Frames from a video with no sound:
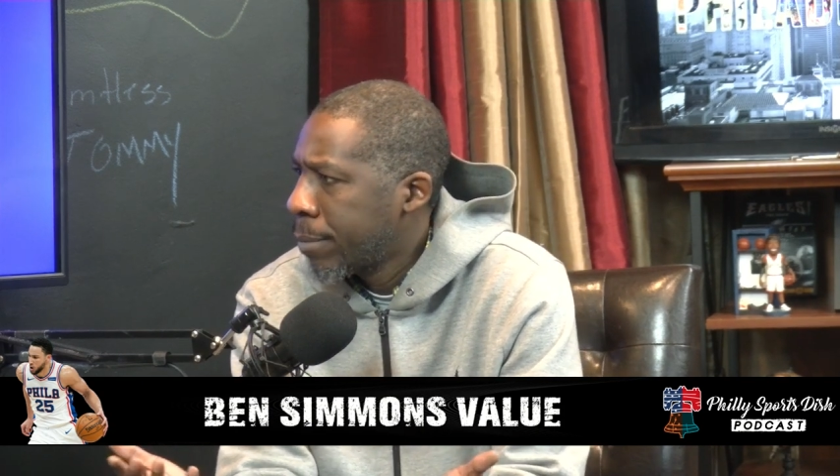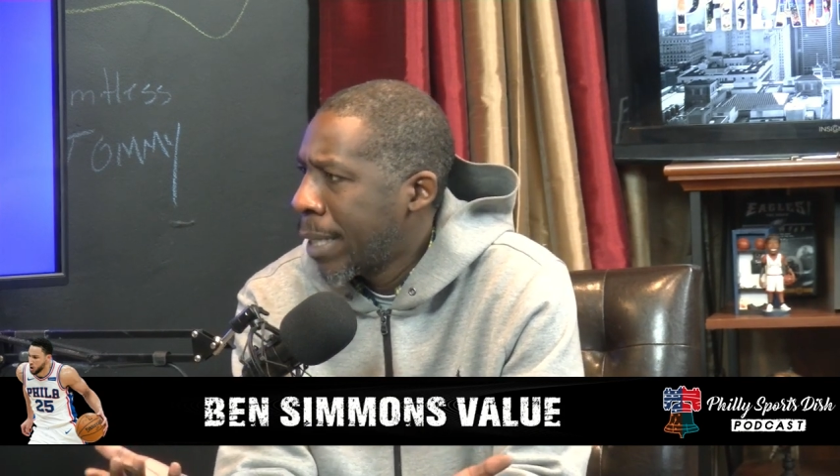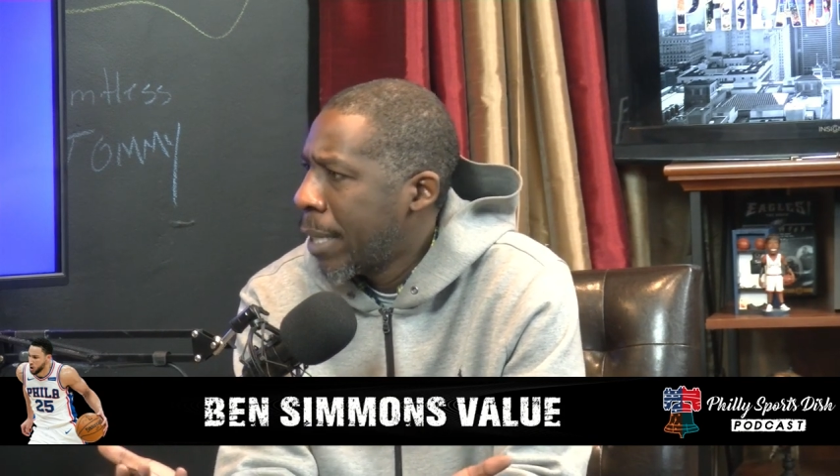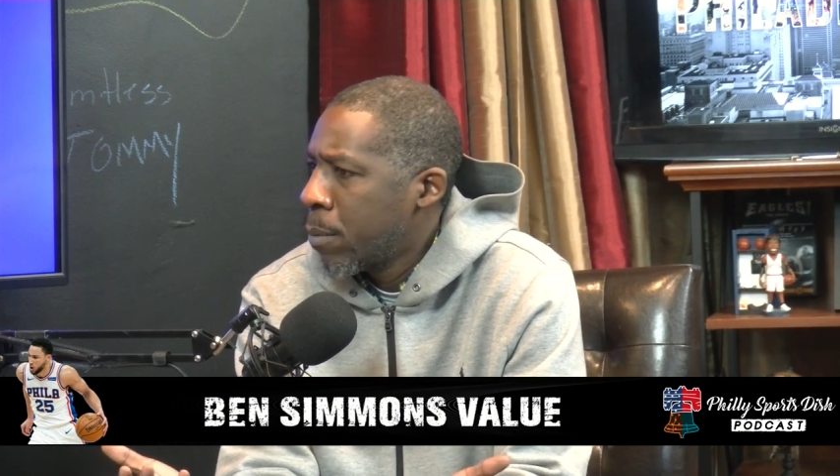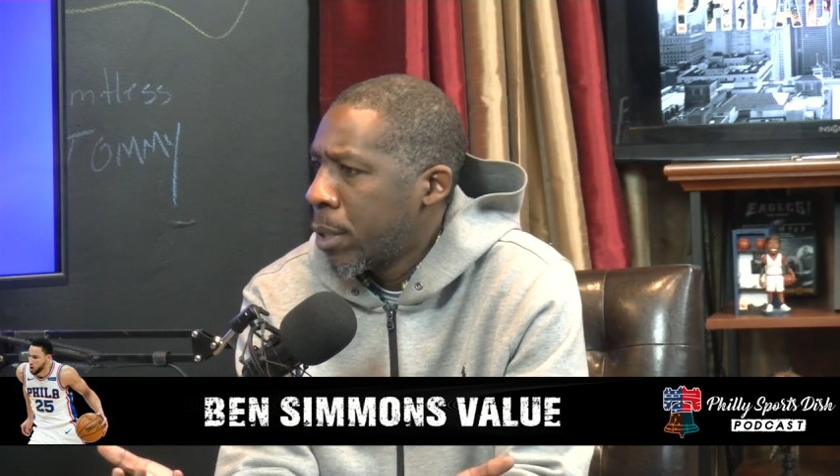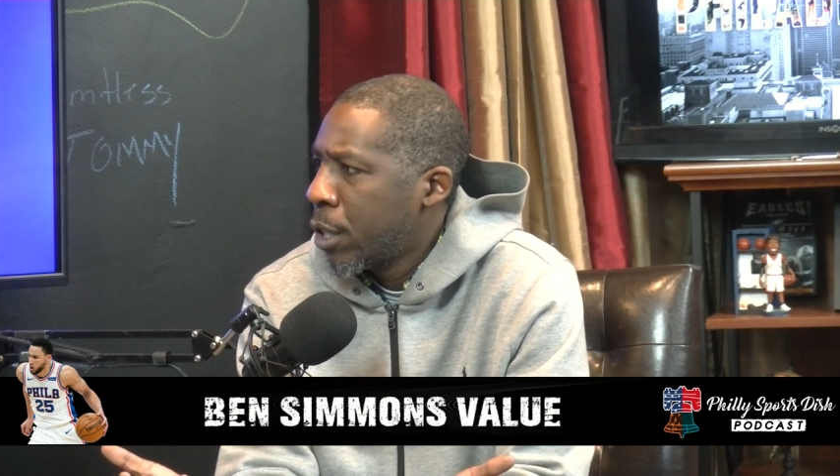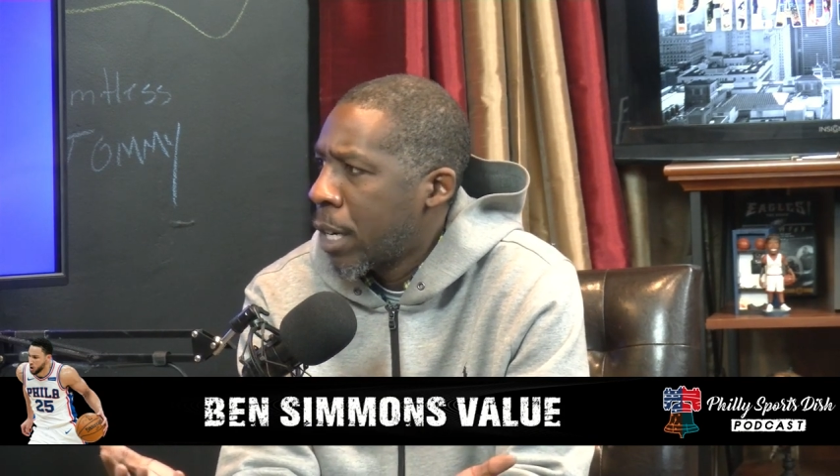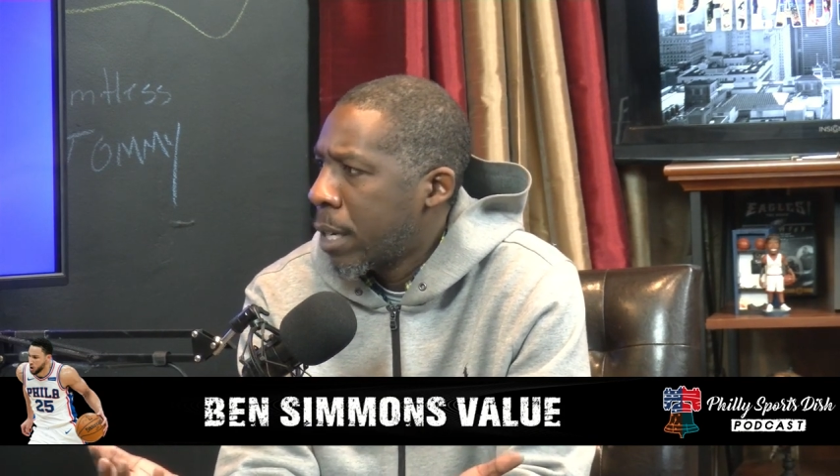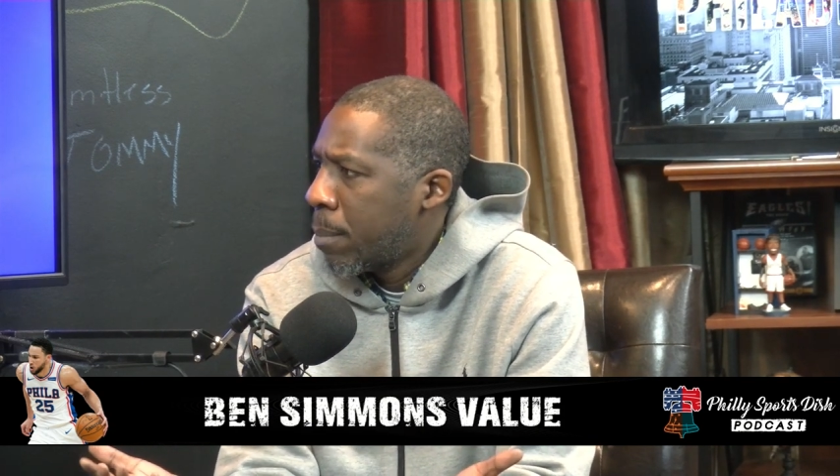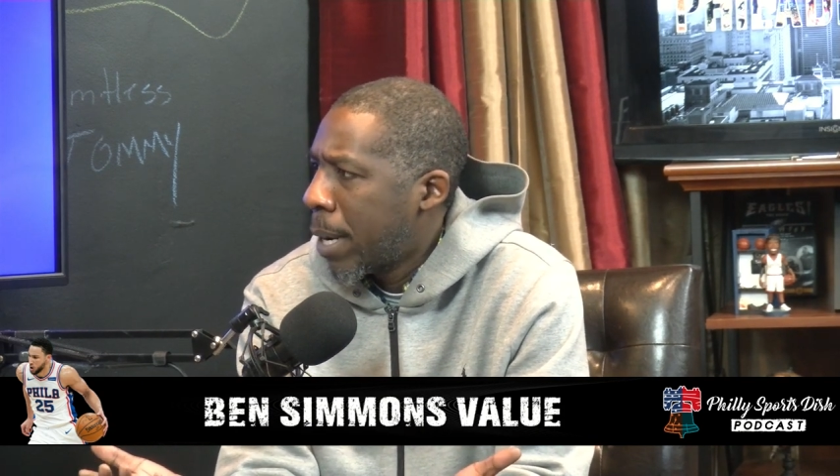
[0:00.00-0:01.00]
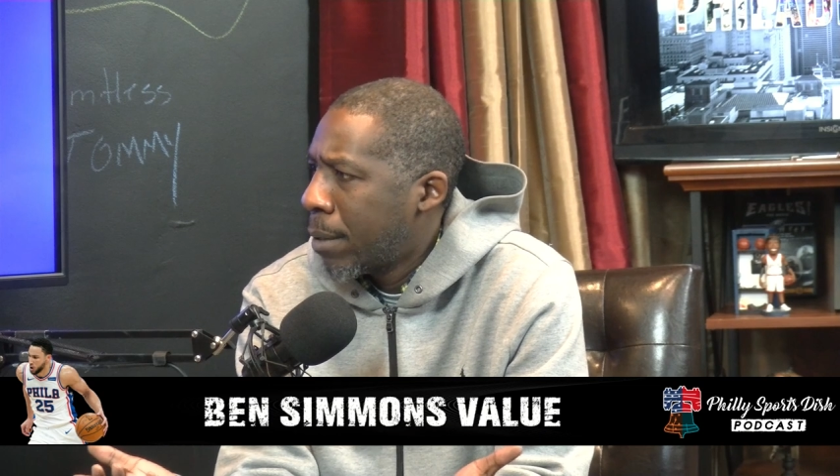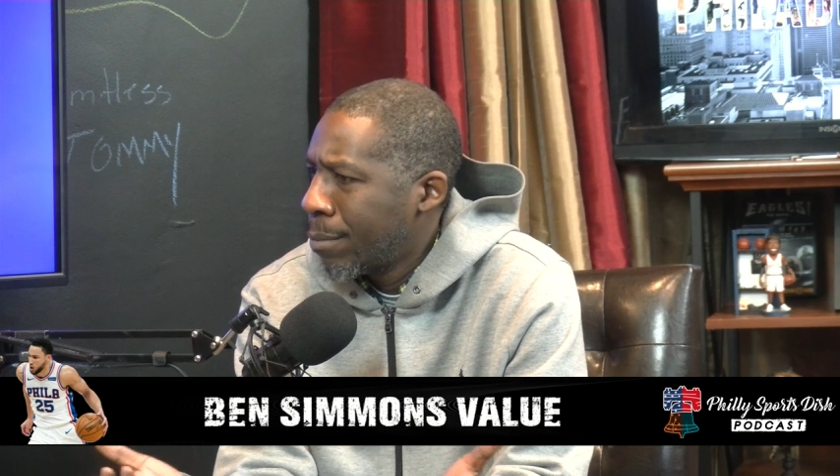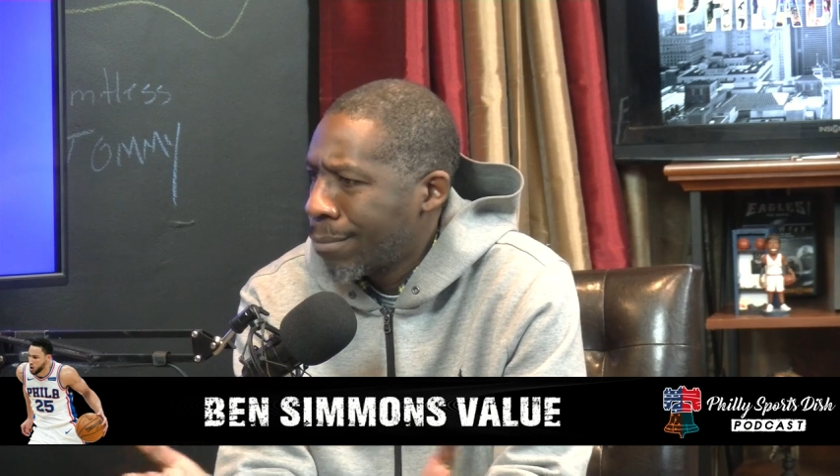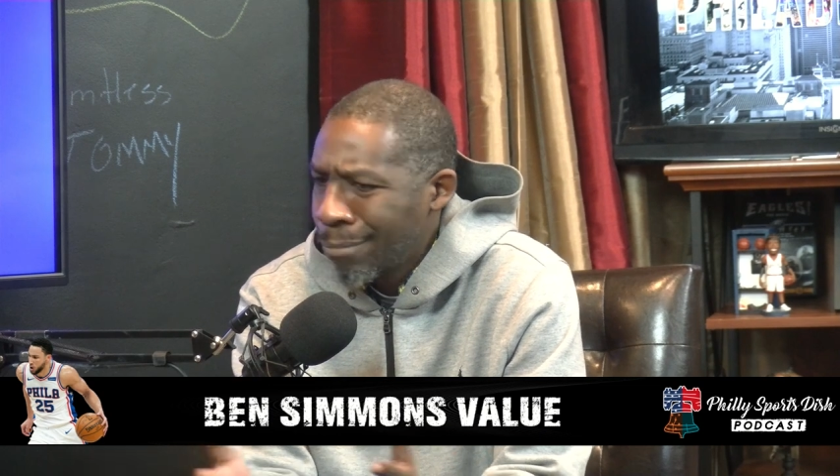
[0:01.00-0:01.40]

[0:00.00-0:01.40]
that they were talking about.